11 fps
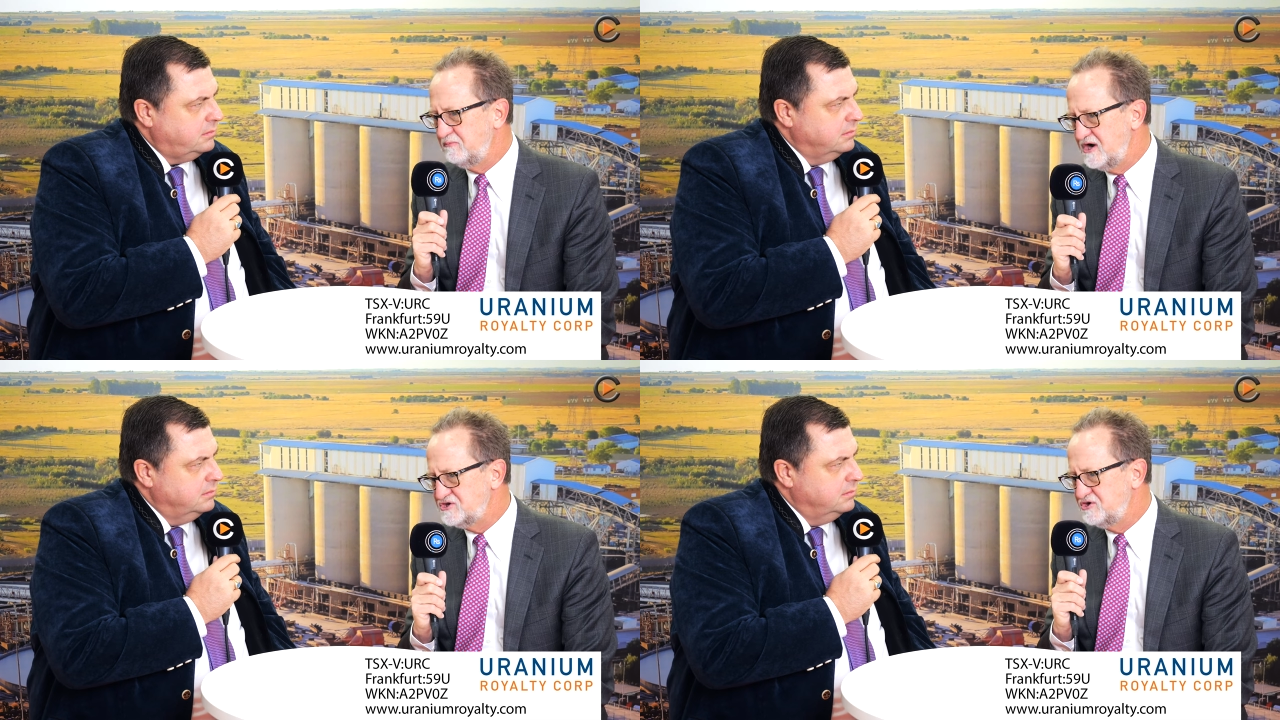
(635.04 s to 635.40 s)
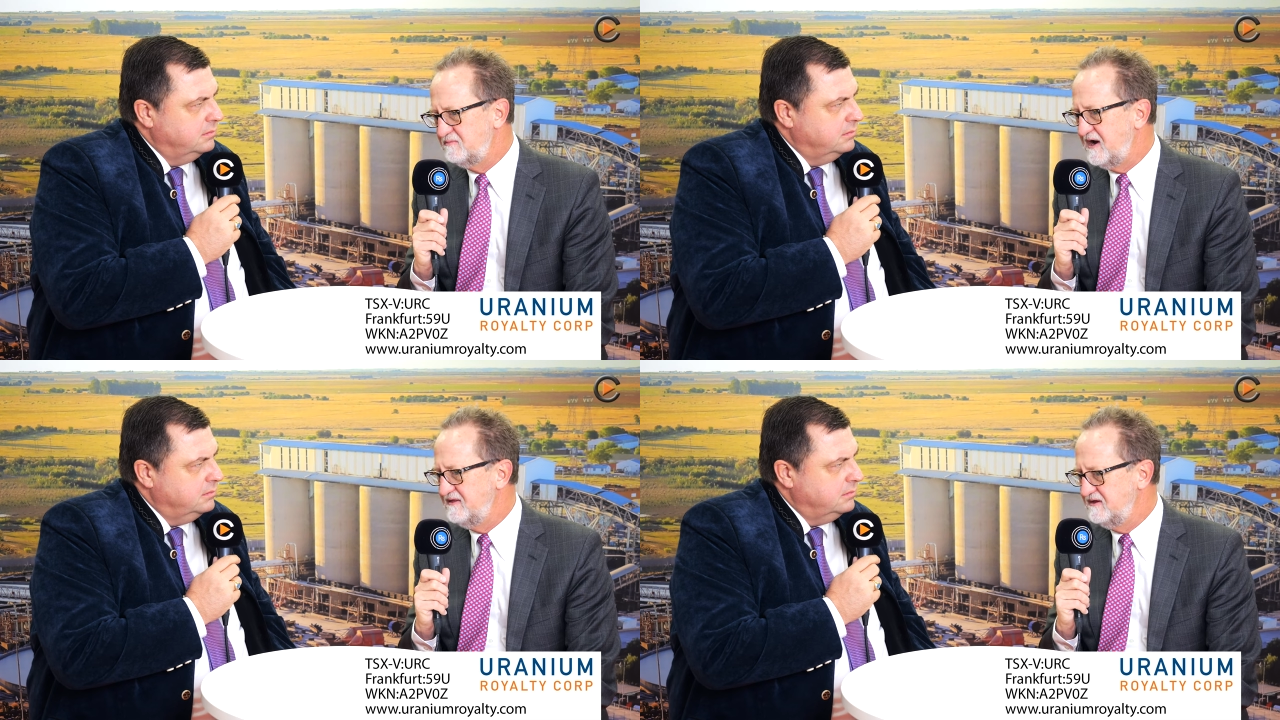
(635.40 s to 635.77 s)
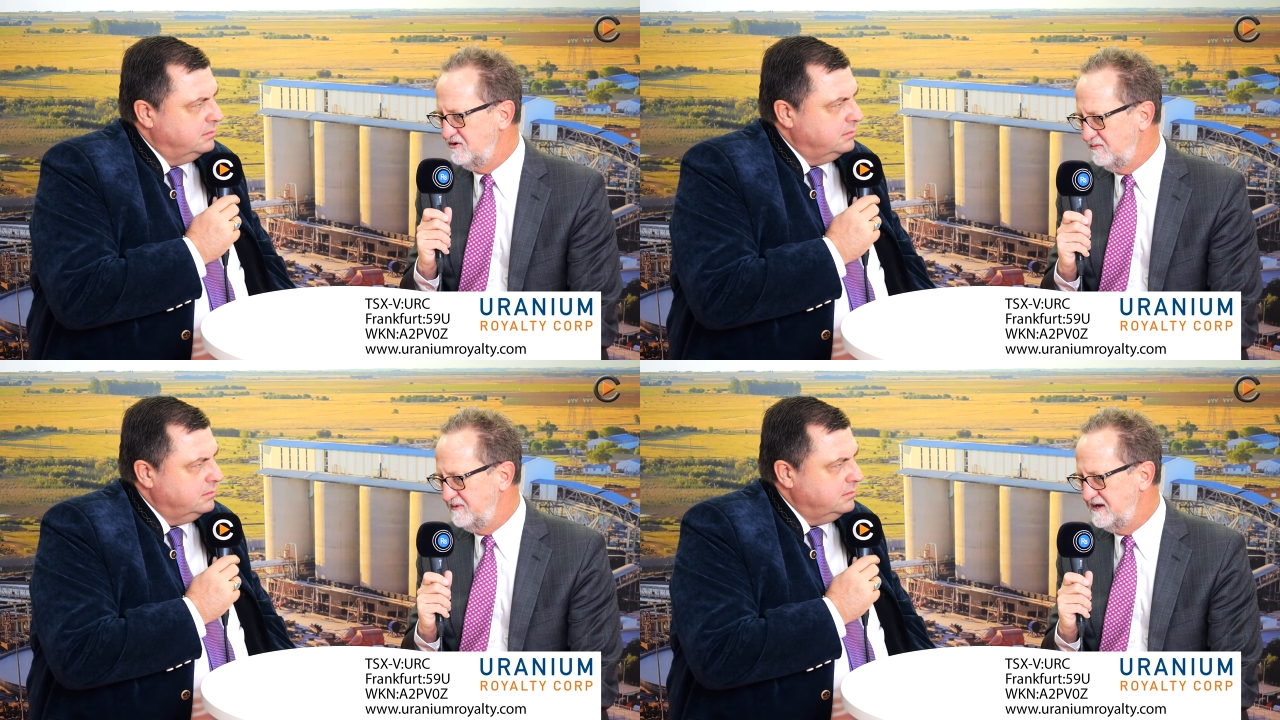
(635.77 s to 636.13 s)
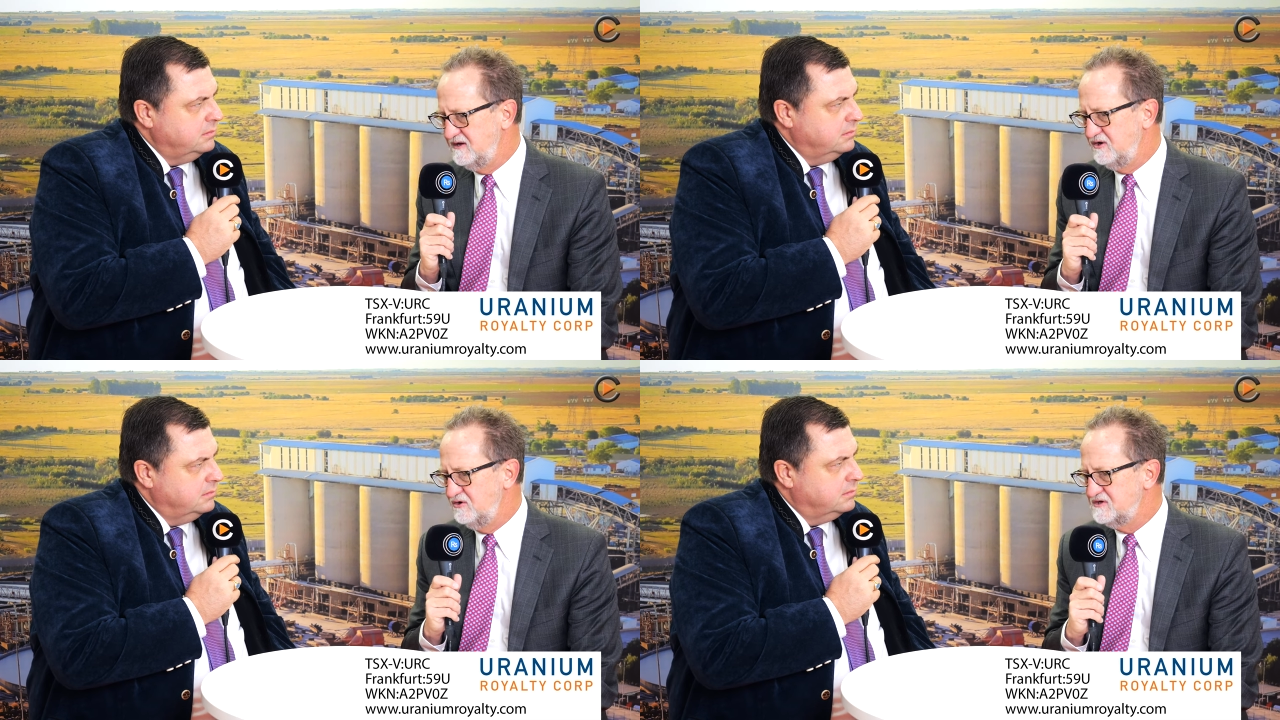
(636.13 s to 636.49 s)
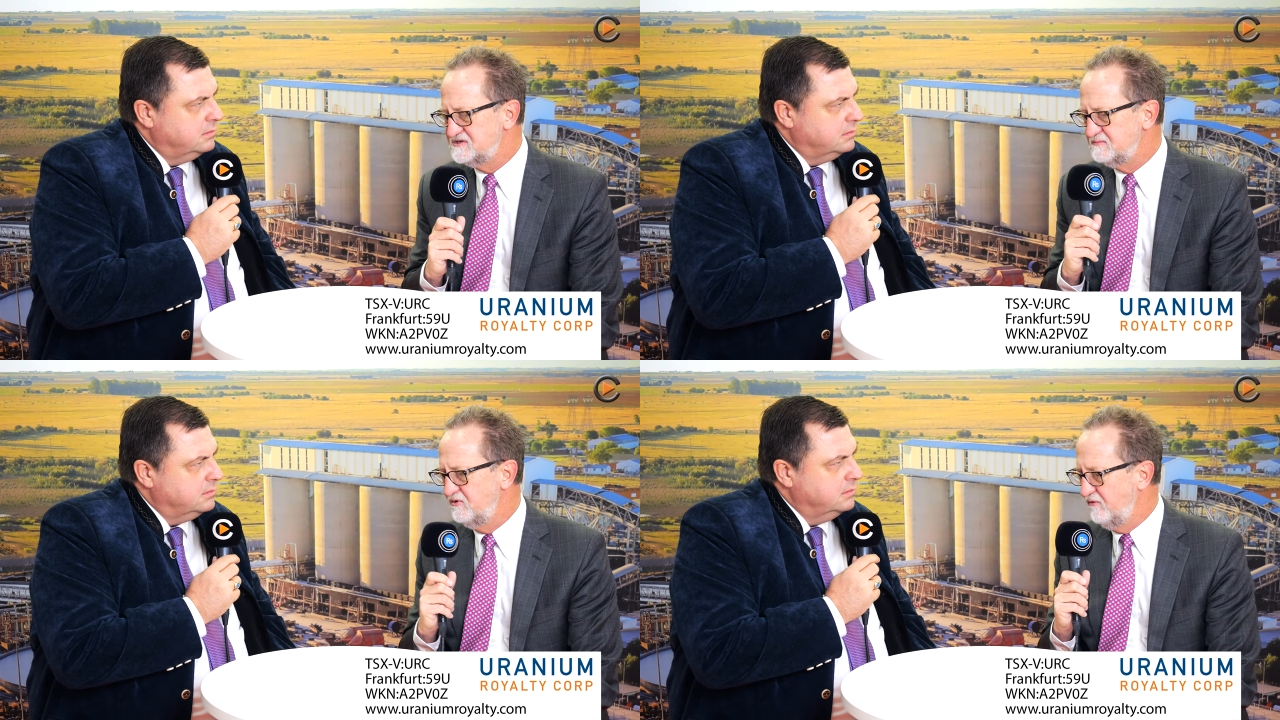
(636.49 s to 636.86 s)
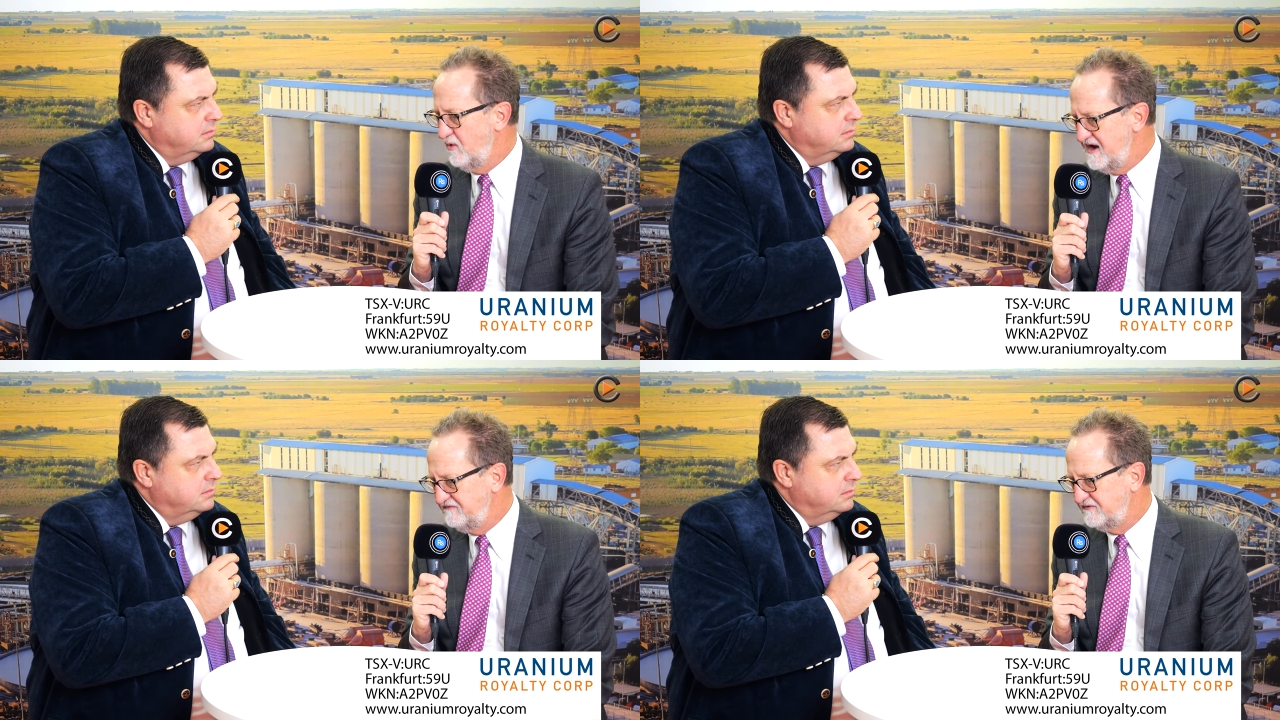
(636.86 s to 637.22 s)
Speaker 1: pressured by the European Union to move away